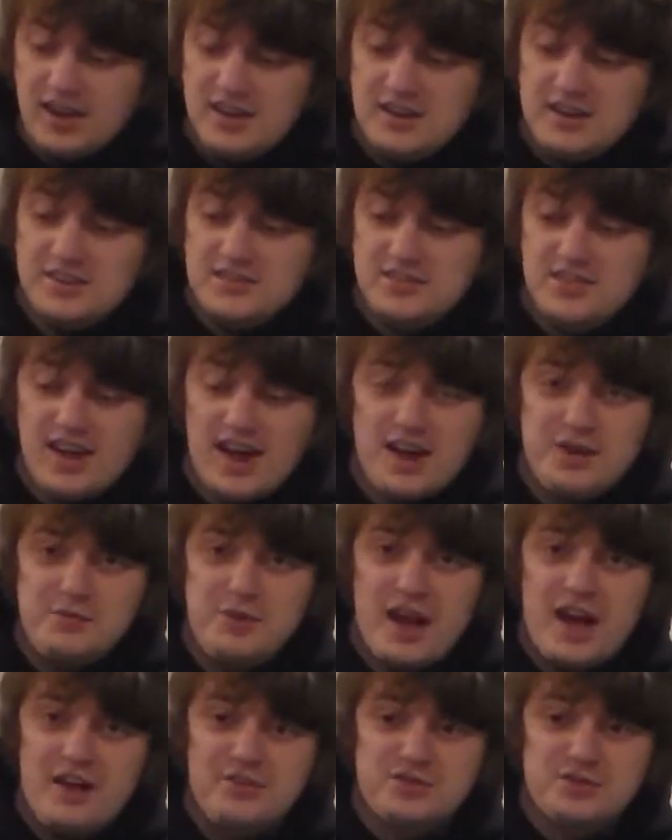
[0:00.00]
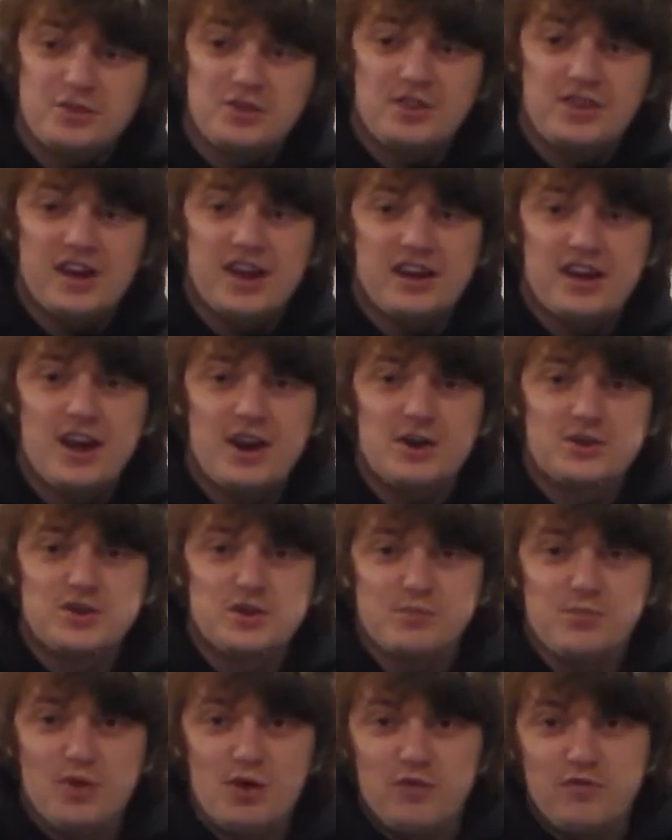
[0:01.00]
And inside we have sort of like a
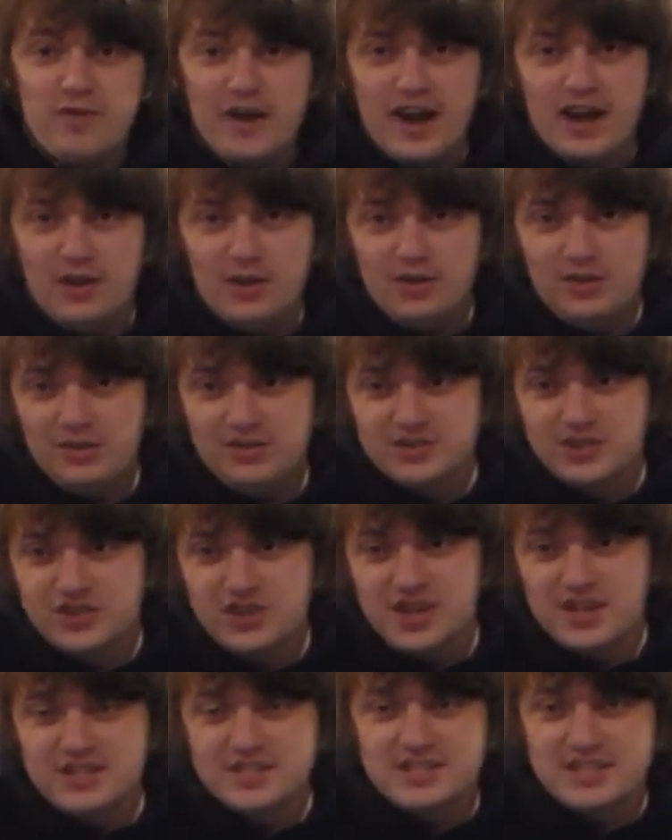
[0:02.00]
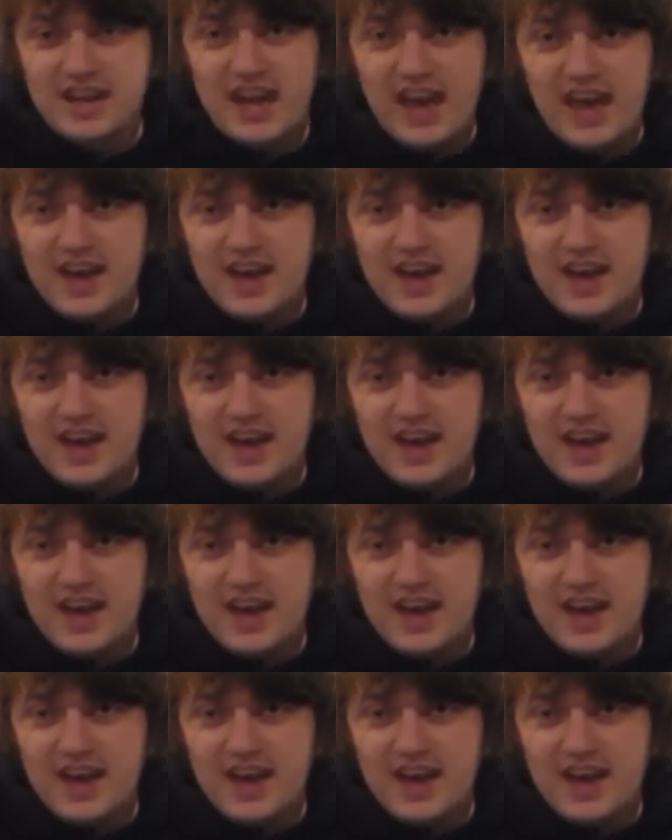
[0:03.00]
character profile sheet,